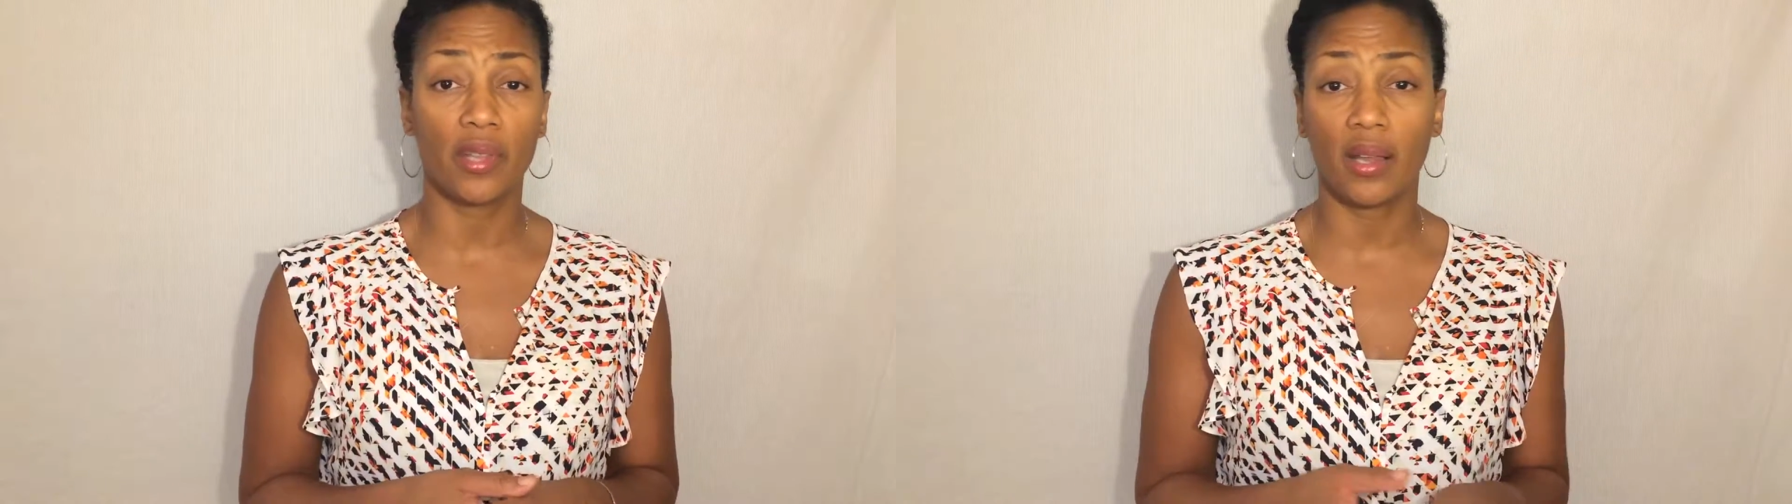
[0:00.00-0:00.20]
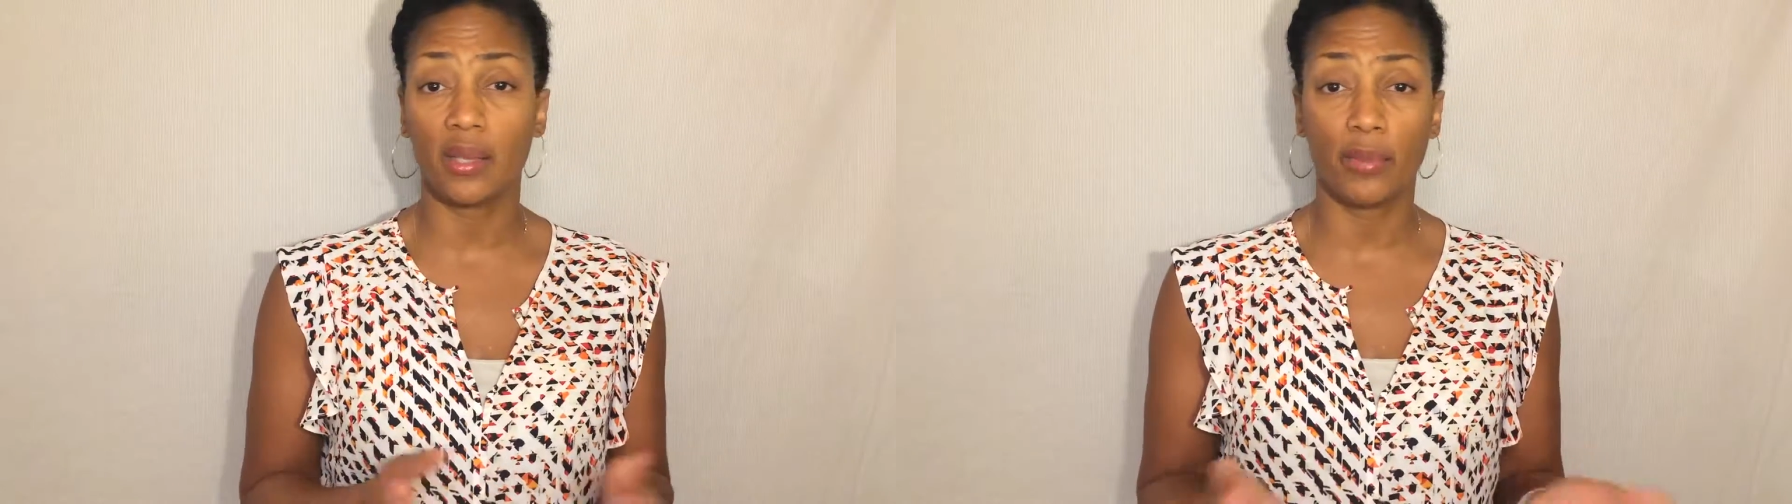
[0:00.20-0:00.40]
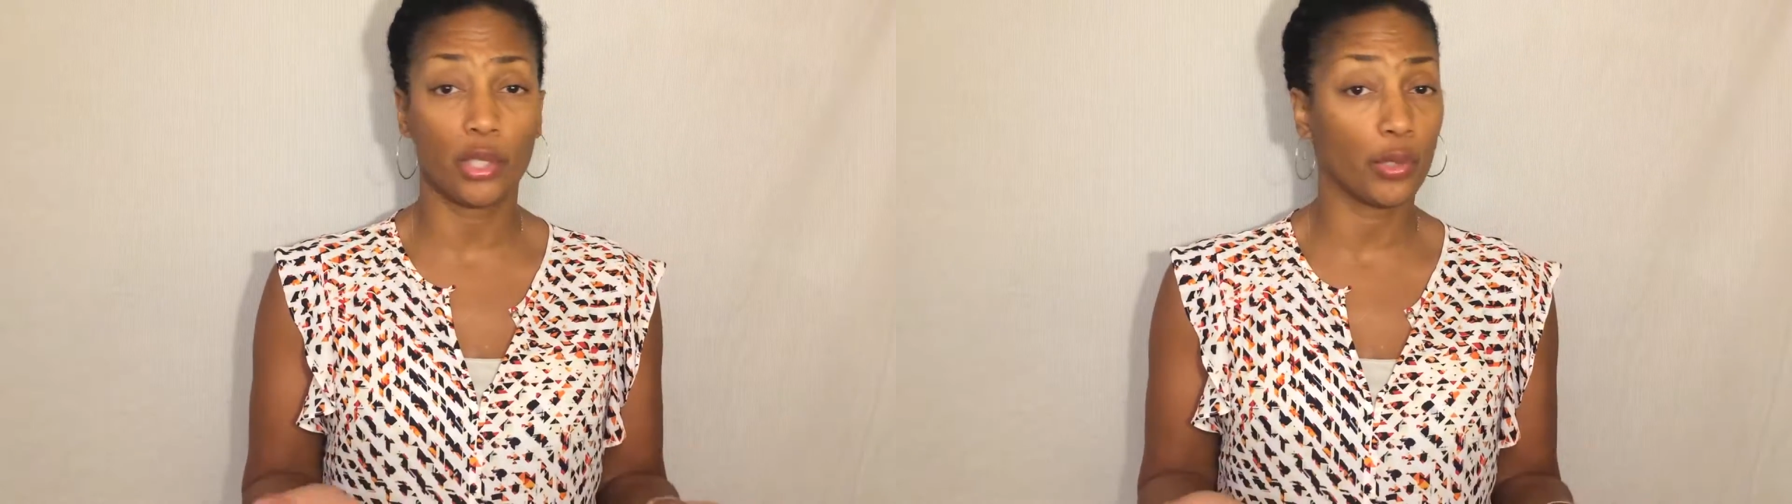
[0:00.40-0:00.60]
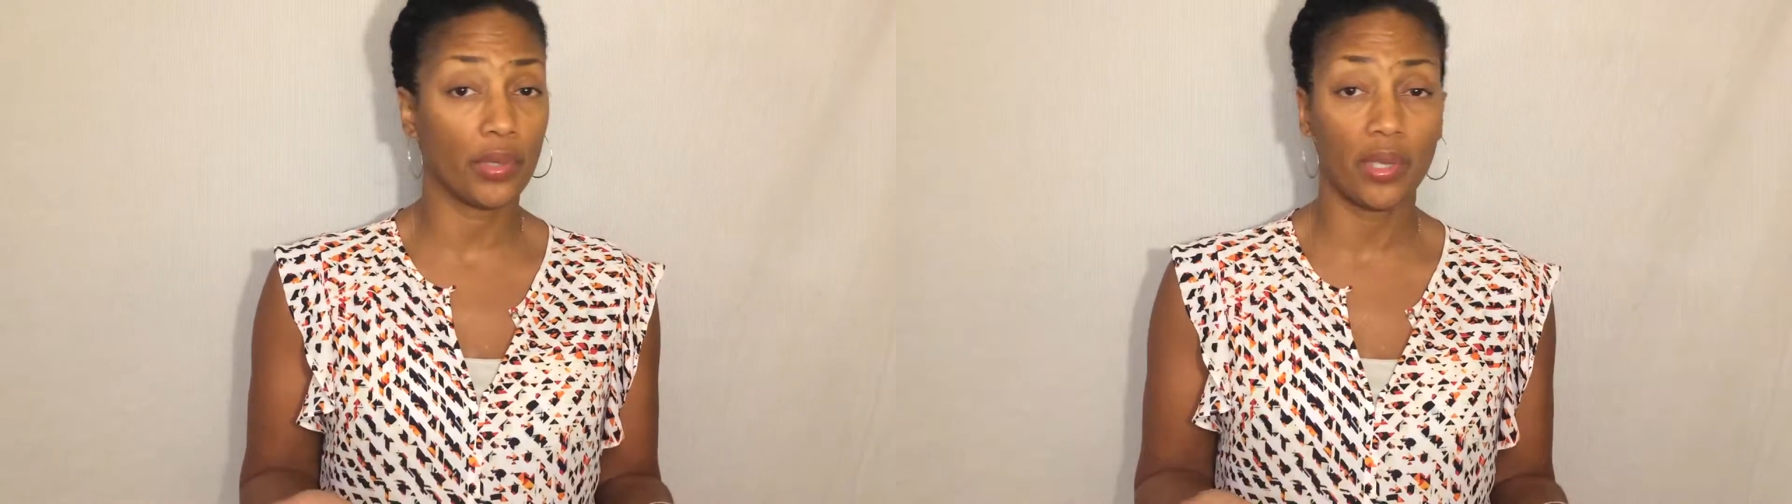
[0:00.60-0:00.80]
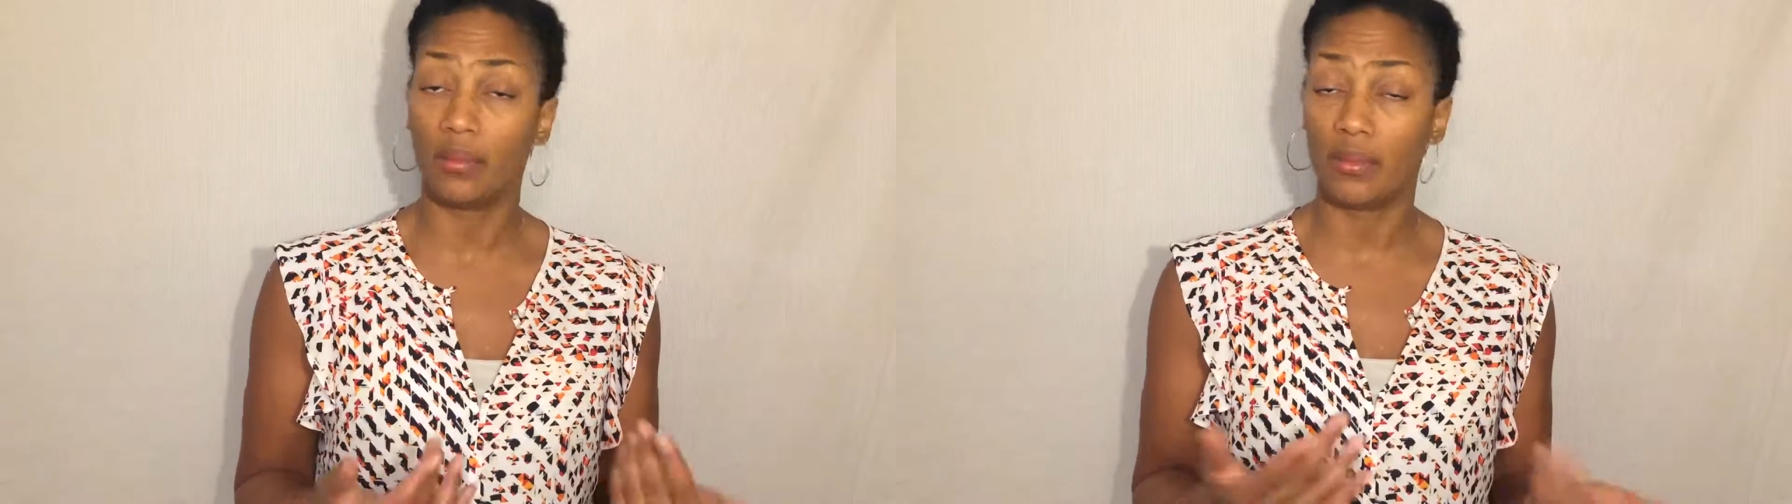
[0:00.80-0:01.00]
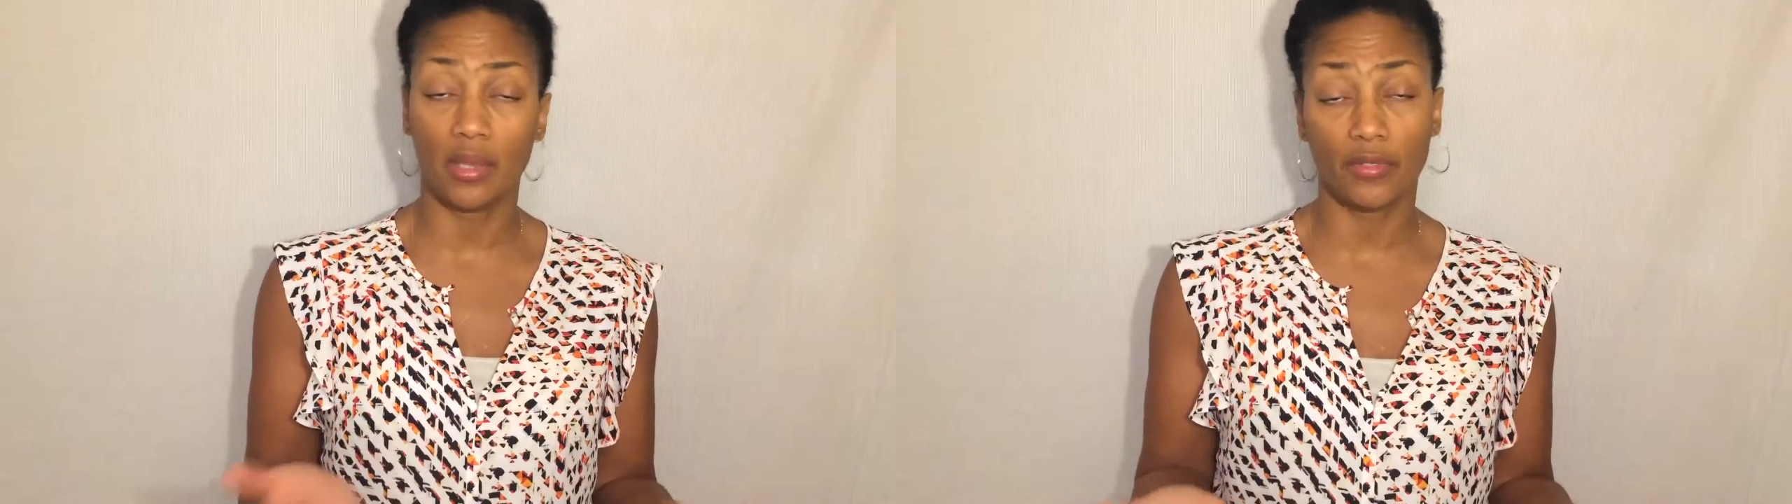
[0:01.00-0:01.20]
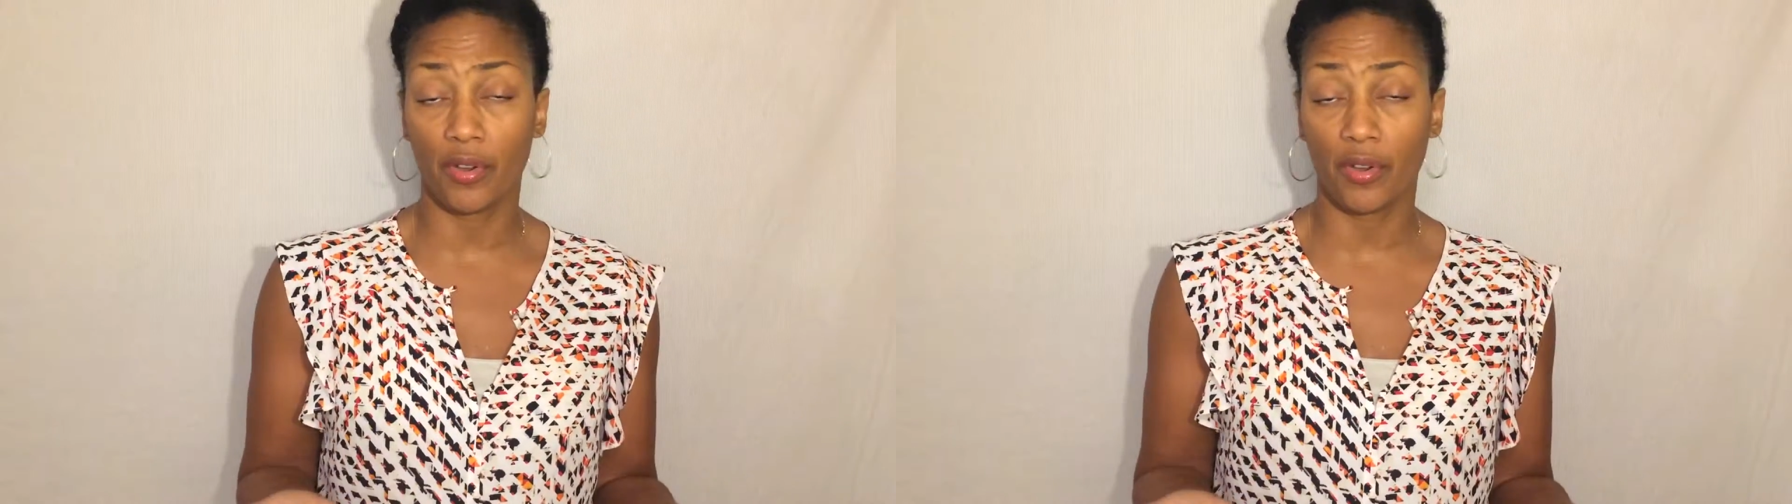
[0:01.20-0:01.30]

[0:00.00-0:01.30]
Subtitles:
Donnie McClurkin is